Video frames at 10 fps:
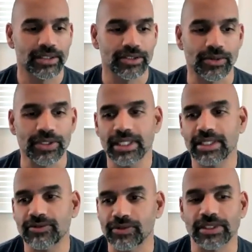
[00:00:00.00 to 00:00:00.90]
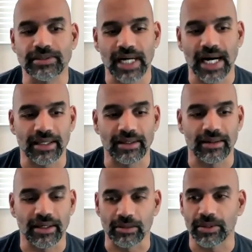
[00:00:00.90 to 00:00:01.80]
So this thing is really
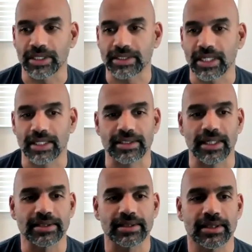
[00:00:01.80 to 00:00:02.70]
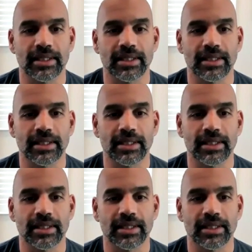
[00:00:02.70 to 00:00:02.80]
lacking enterprise context.